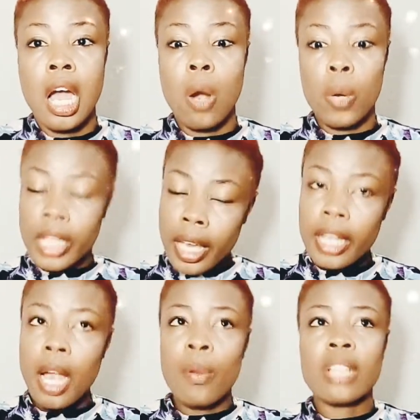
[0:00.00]

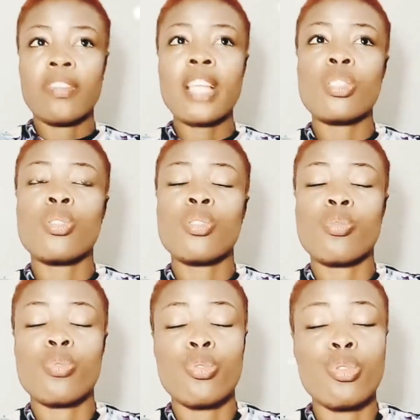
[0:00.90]
okay, I will advise you
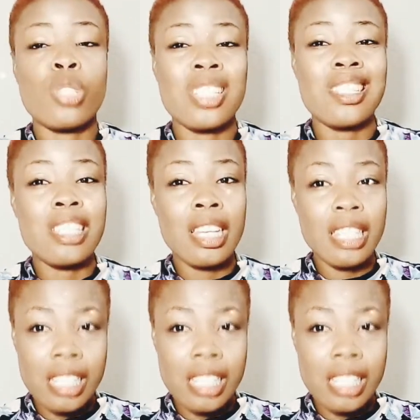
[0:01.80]
to use it daily.